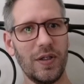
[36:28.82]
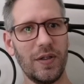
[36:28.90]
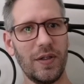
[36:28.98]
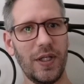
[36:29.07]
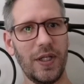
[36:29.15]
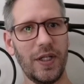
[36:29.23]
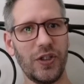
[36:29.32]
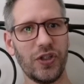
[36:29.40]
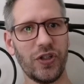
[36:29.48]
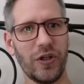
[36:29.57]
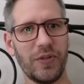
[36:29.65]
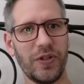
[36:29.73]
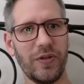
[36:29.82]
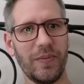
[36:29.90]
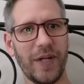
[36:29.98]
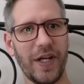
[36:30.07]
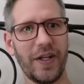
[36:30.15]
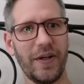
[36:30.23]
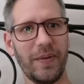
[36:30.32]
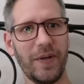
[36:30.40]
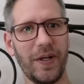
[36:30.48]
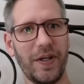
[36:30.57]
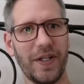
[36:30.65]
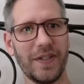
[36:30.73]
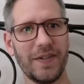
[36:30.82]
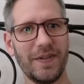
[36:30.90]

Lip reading: And a sharpshooter back here. Why not?